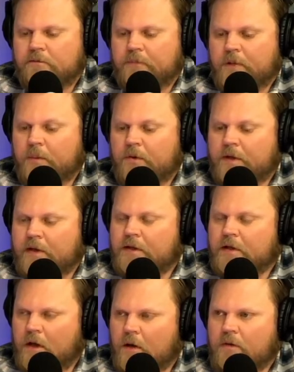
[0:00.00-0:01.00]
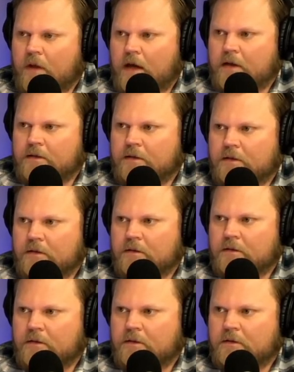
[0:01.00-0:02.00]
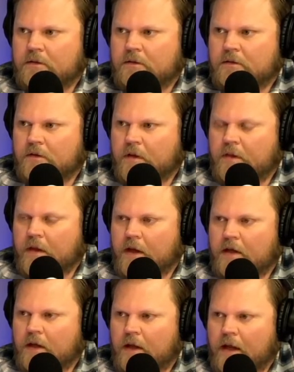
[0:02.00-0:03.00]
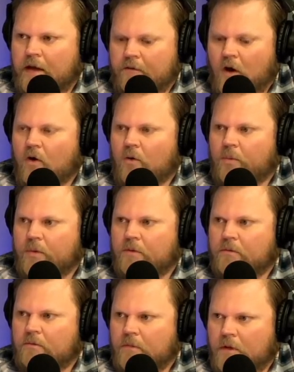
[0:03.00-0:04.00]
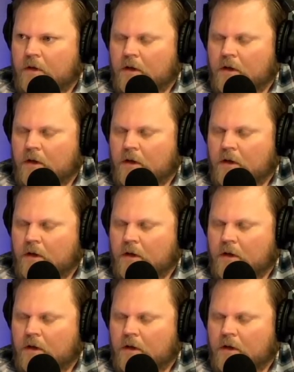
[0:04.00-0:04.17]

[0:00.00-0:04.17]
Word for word: People need to know that. Right. So that they can have hope mm-hmm.